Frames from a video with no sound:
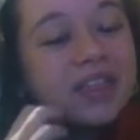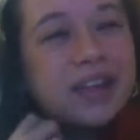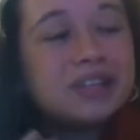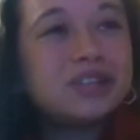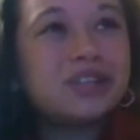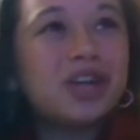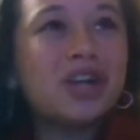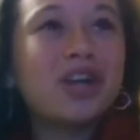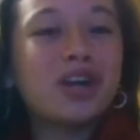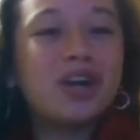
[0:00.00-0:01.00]
this
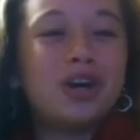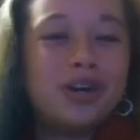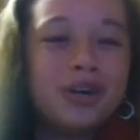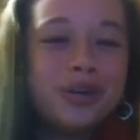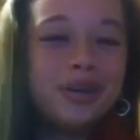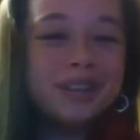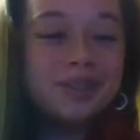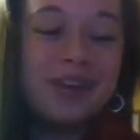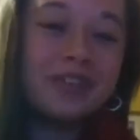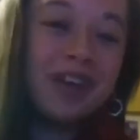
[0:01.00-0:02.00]
girl who is
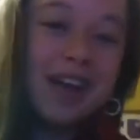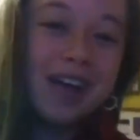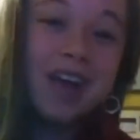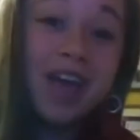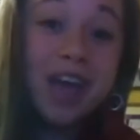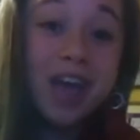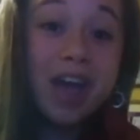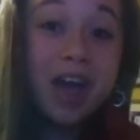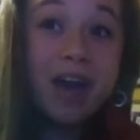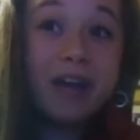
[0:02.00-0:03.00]
my friend
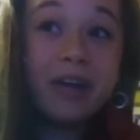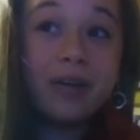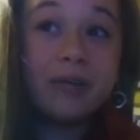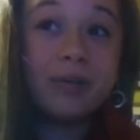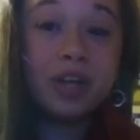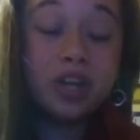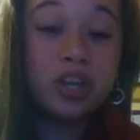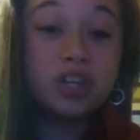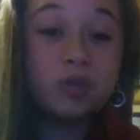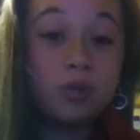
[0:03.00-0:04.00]
um,
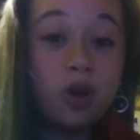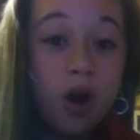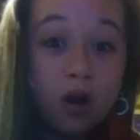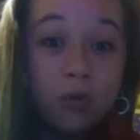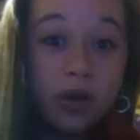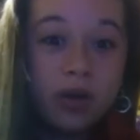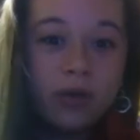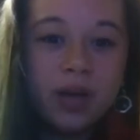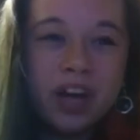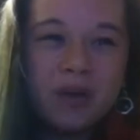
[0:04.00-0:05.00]
couldn't do a
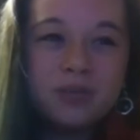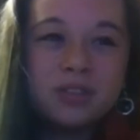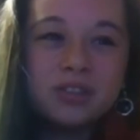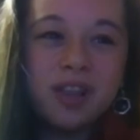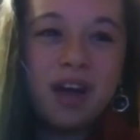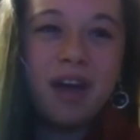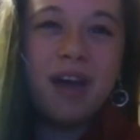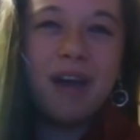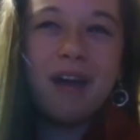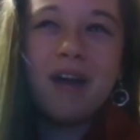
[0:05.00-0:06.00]
cartwheel. And I was
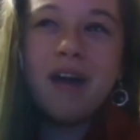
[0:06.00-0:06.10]
like,